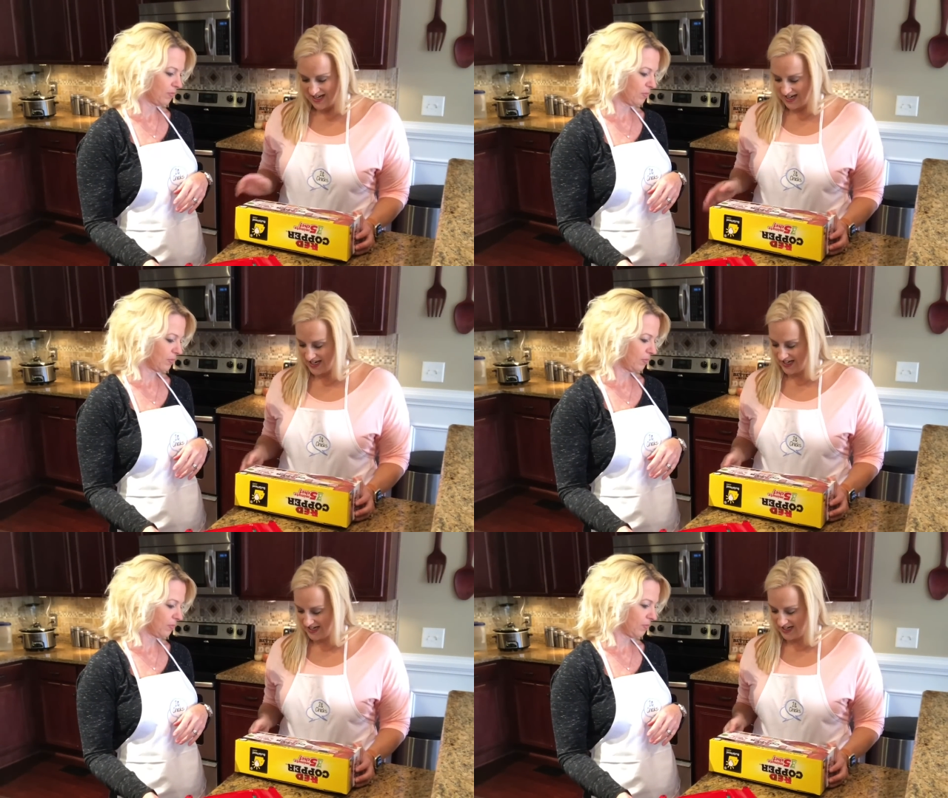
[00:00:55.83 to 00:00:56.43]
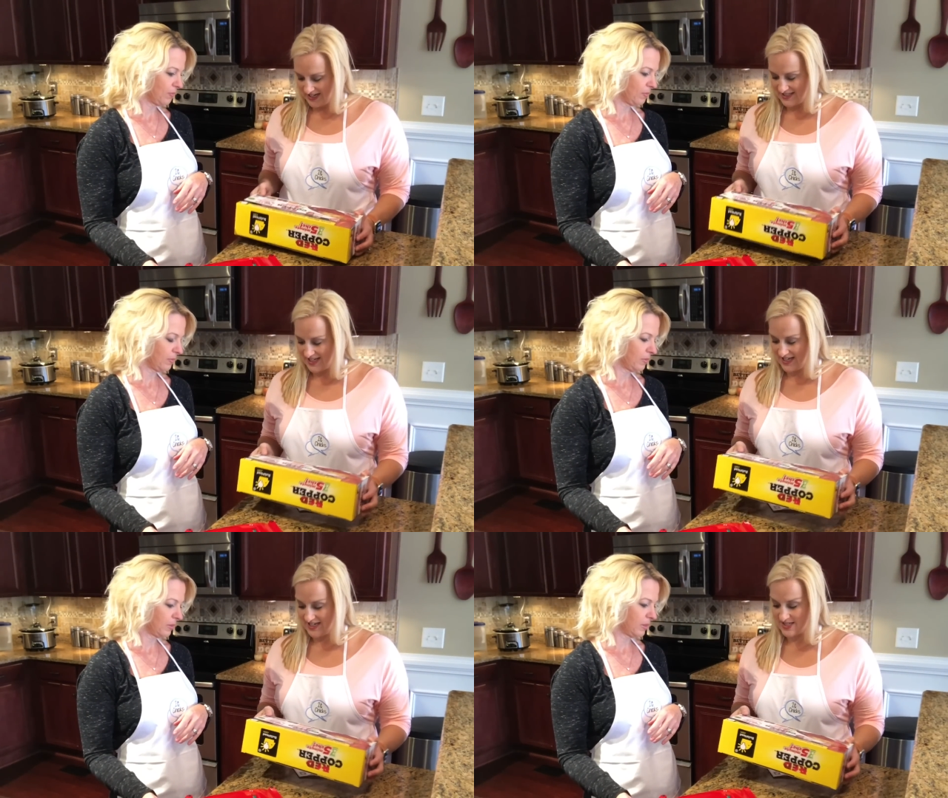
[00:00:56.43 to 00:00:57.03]
Speaker 1: and
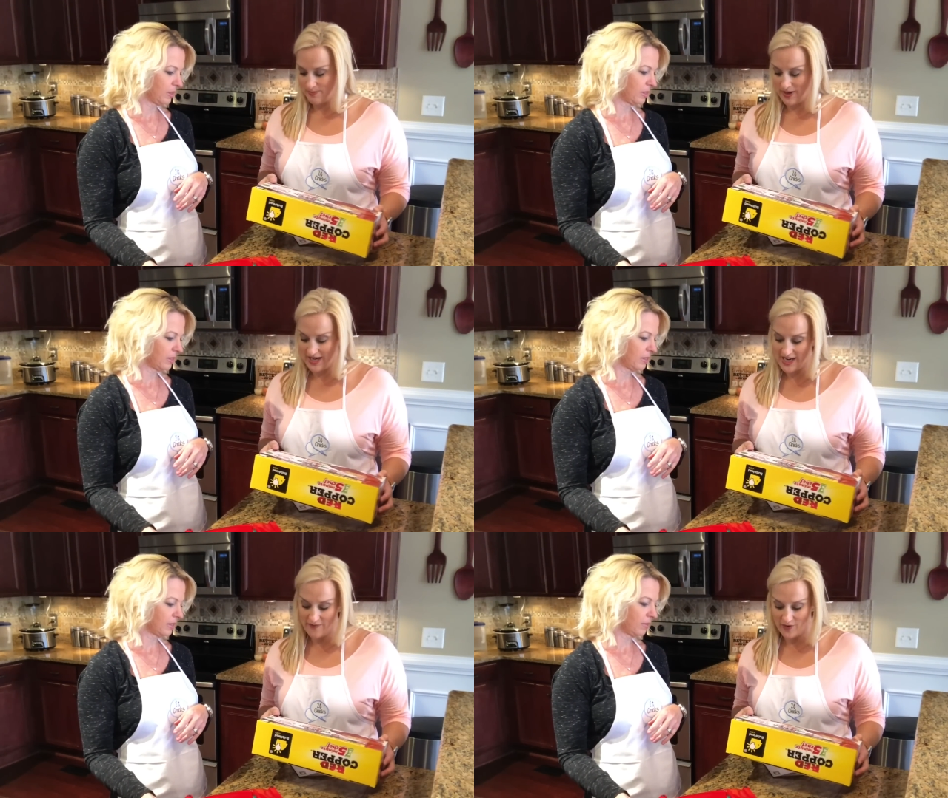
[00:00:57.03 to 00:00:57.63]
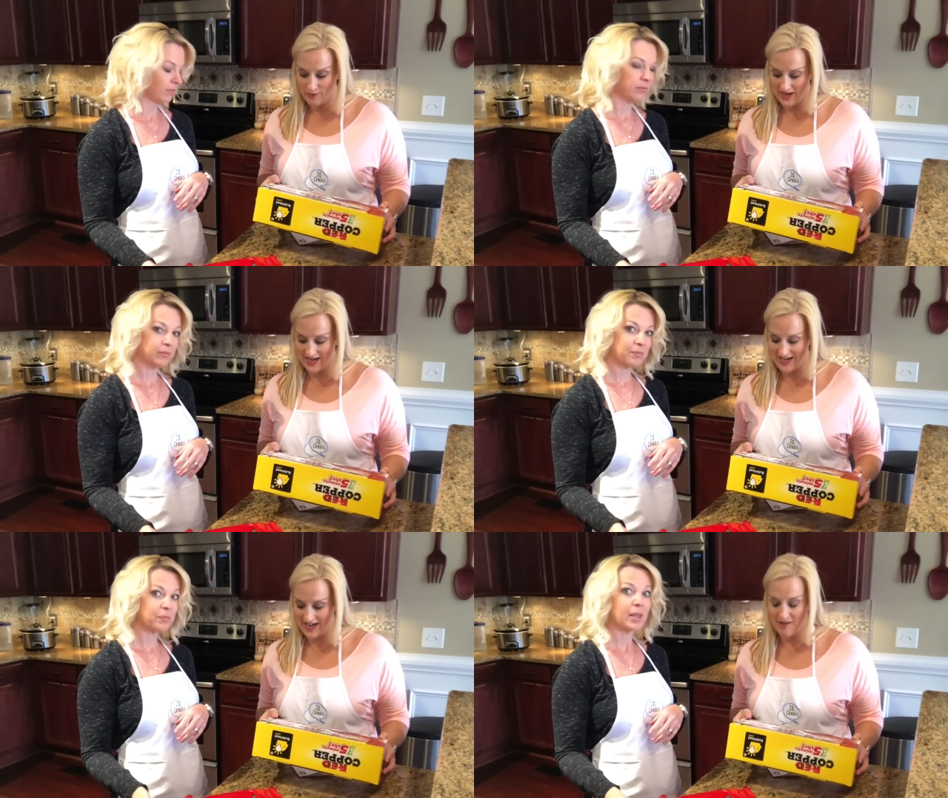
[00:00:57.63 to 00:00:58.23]
it is
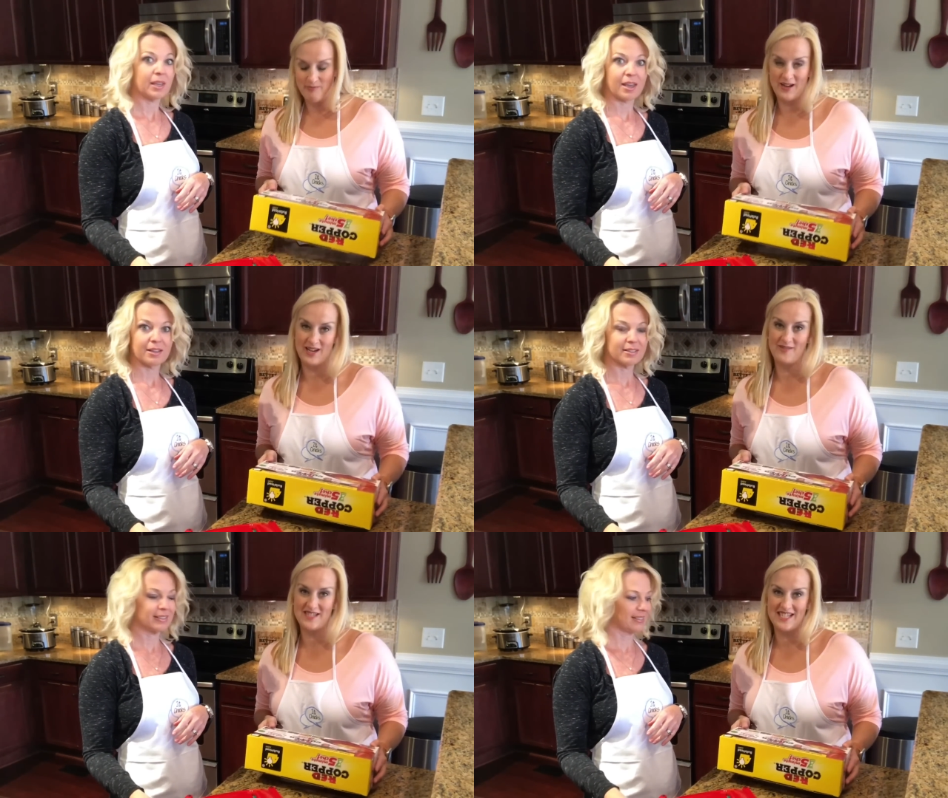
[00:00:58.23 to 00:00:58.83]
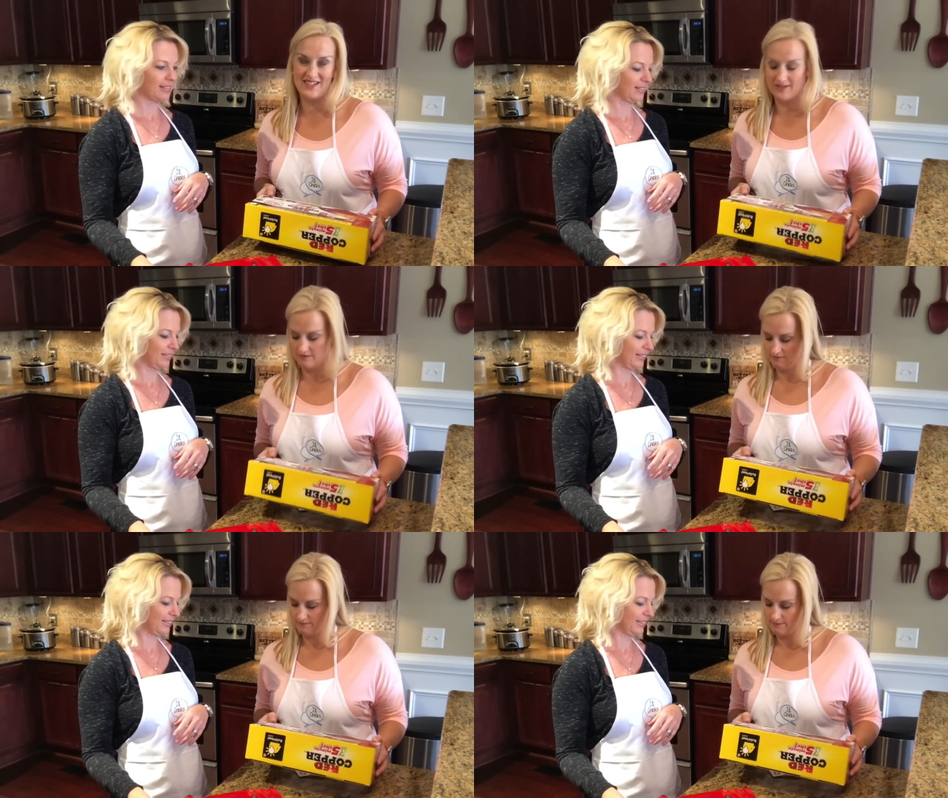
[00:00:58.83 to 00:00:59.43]
PFOA and PFT
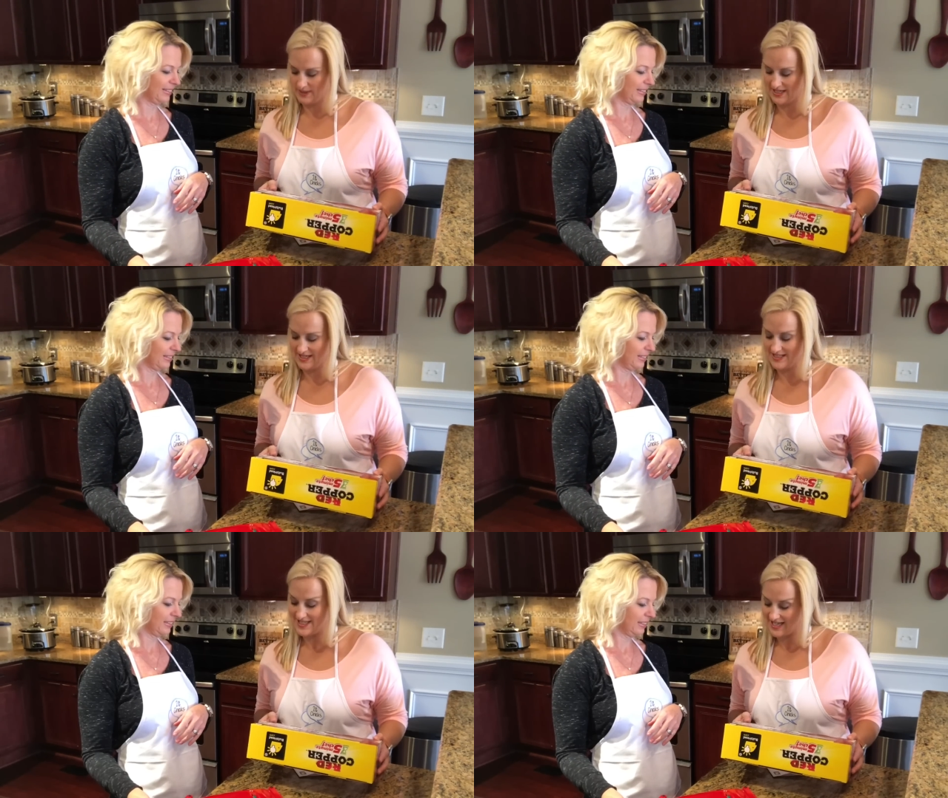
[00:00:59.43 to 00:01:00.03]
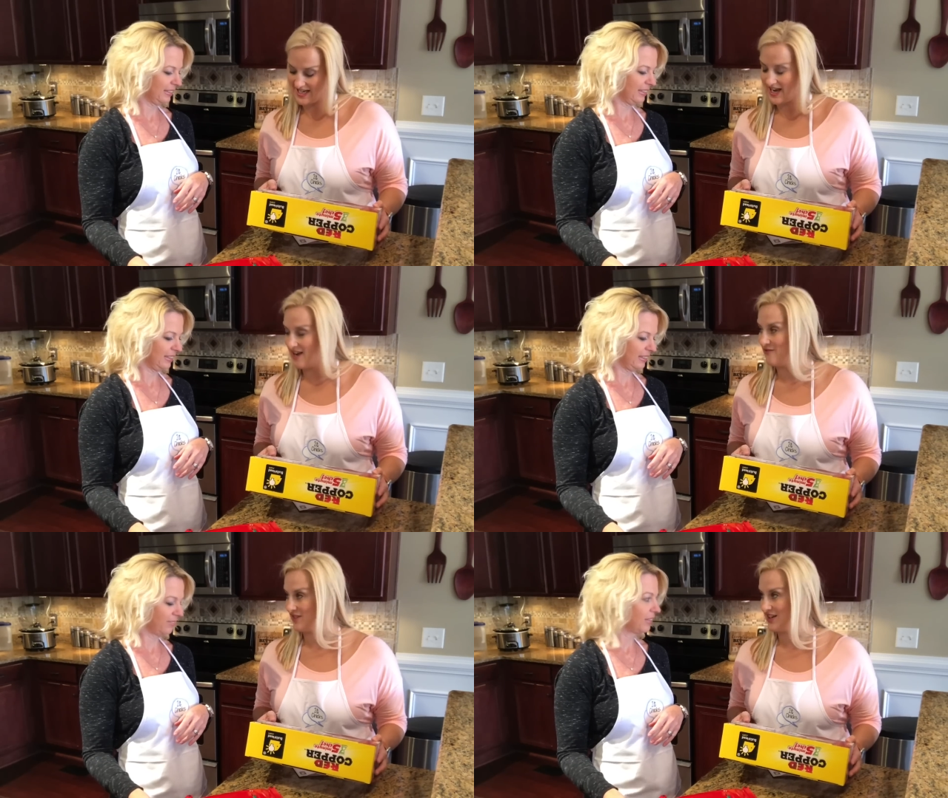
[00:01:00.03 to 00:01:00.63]

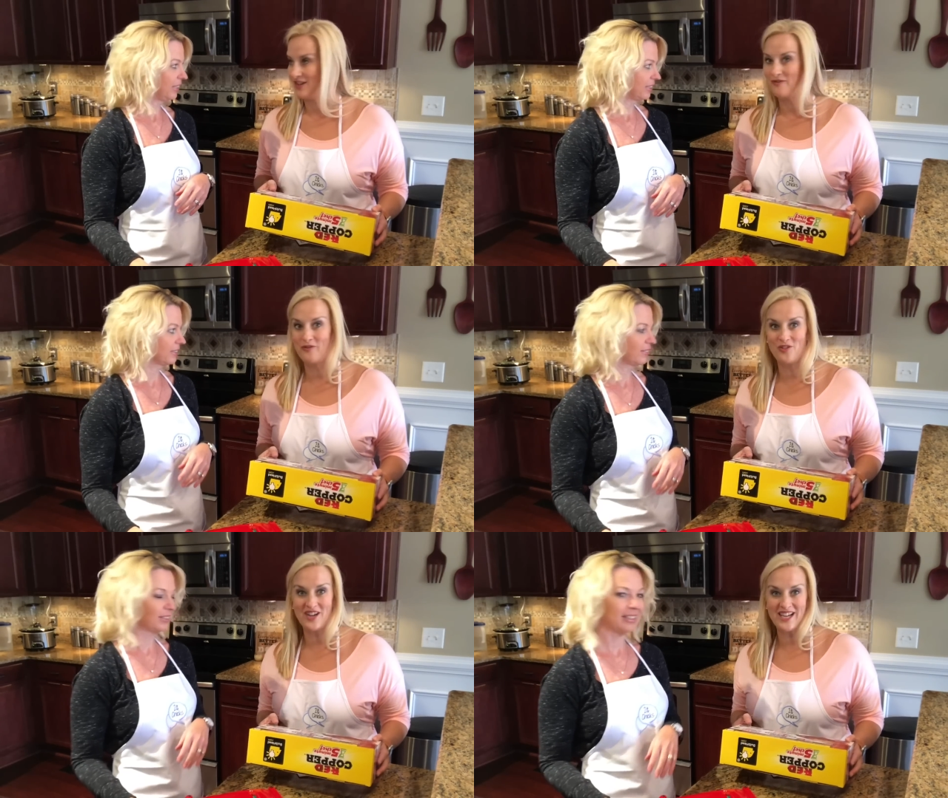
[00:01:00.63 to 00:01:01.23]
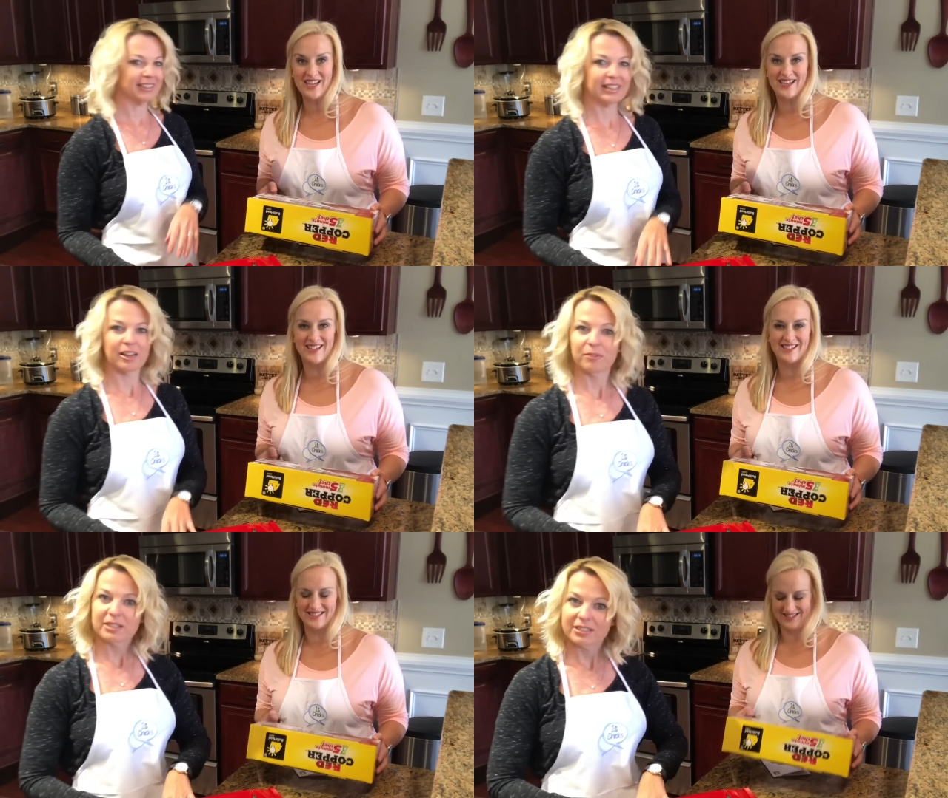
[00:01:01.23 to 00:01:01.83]
PTFE free.
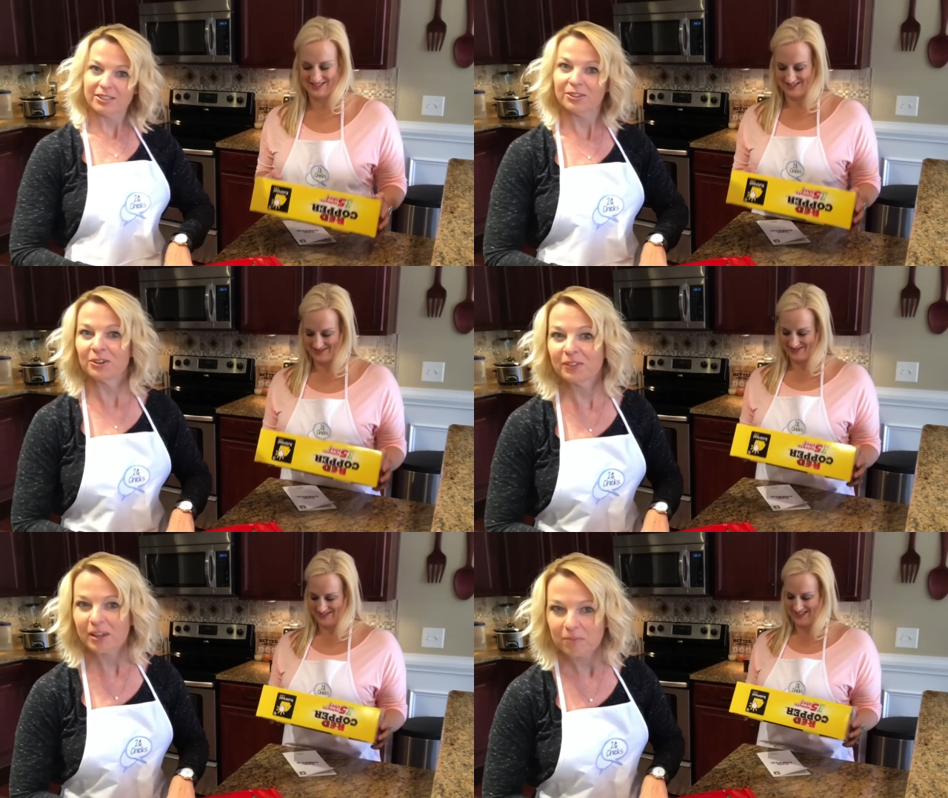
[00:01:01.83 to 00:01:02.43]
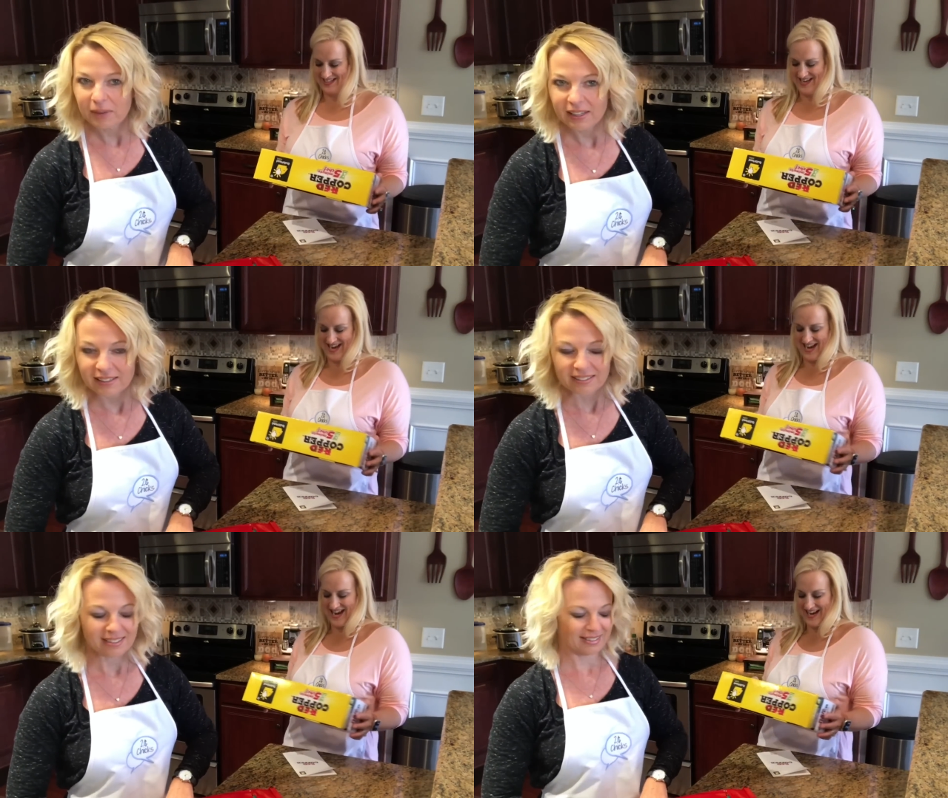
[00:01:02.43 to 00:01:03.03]
Speaker 2: And we still don't know what that
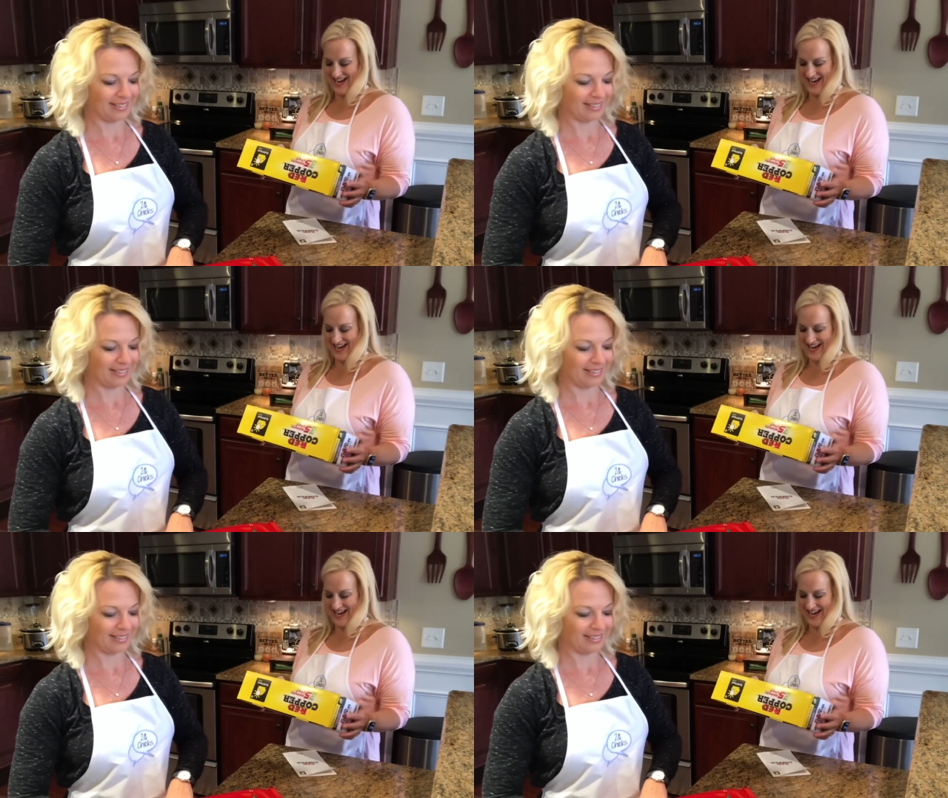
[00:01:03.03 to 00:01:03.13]
means.